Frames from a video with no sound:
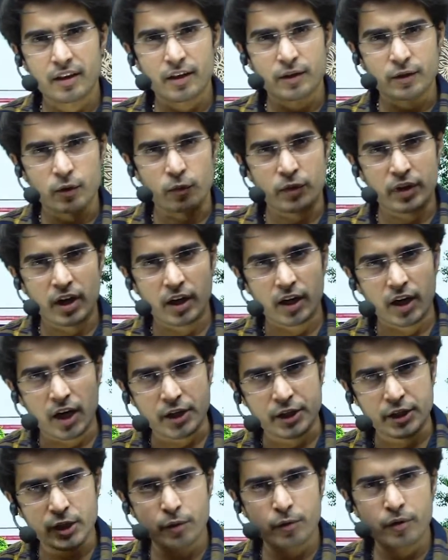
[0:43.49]
So we are
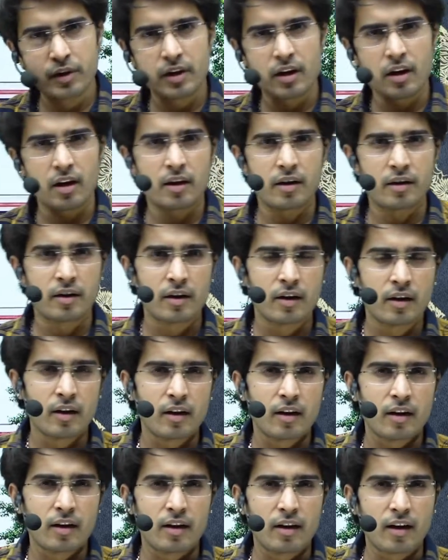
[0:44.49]
continuing our
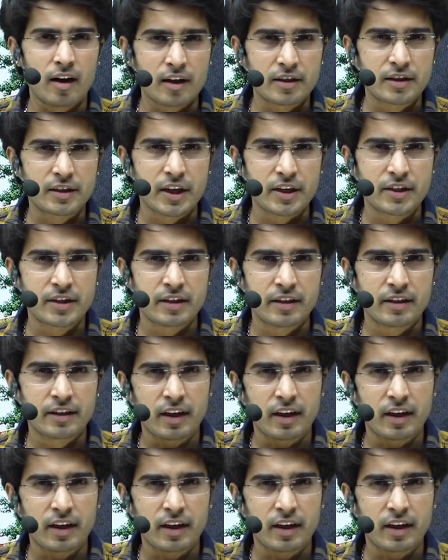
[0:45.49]
last session.